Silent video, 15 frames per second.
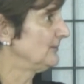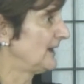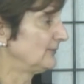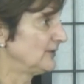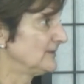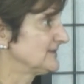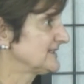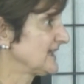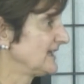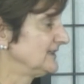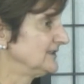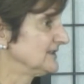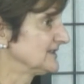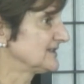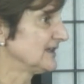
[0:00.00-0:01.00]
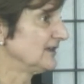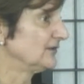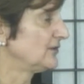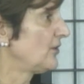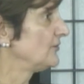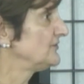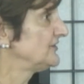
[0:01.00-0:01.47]
My website is
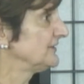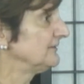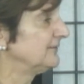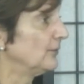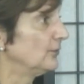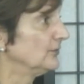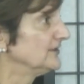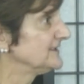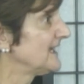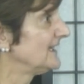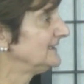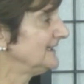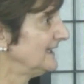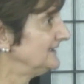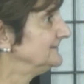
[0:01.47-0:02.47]
coachingforward.net.